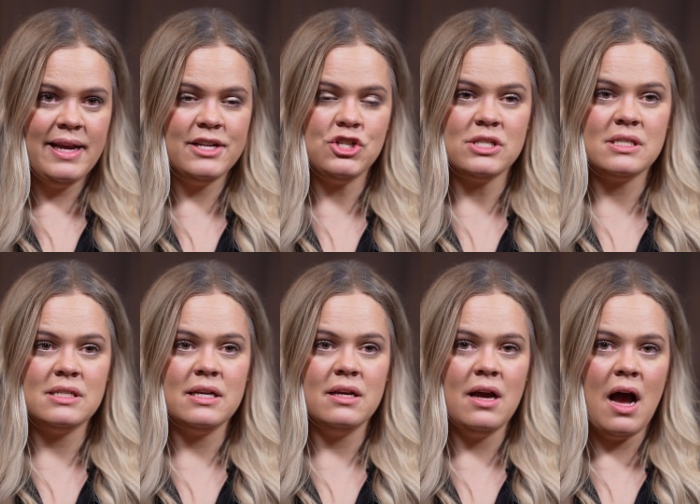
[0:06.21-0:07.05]
is just
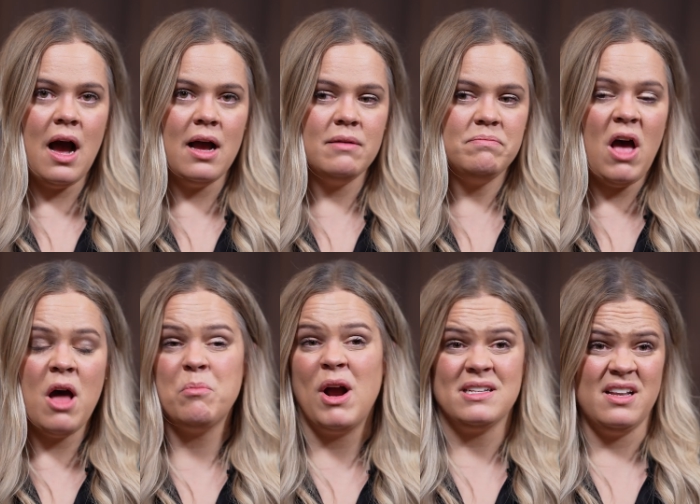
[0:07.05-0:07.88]
an
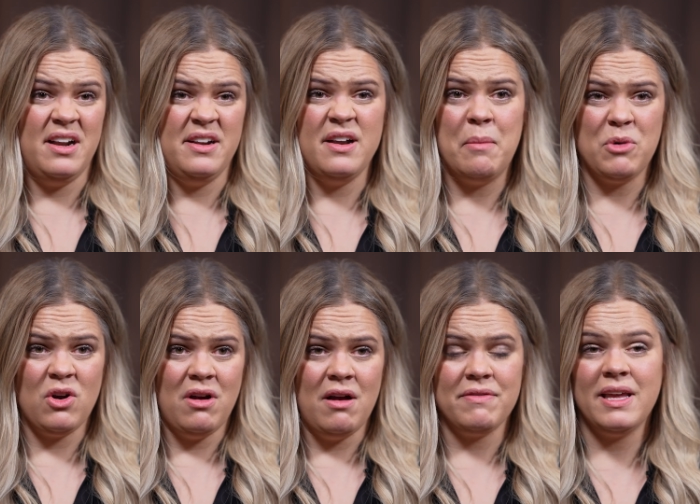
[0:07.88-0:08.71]
unprecedented number
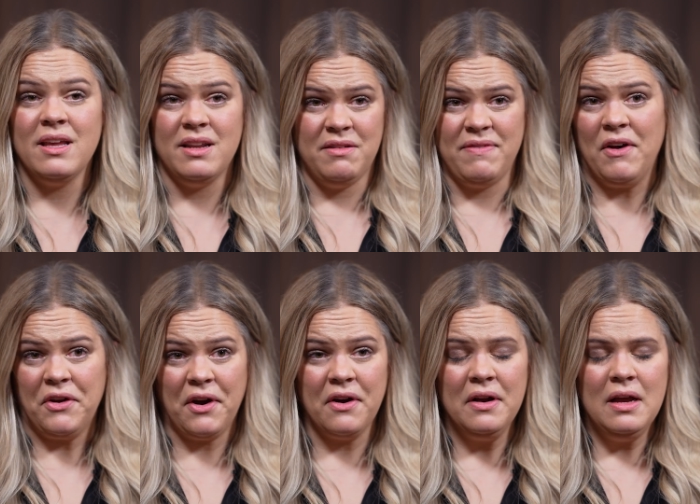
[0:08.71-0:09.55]
of kidney failure.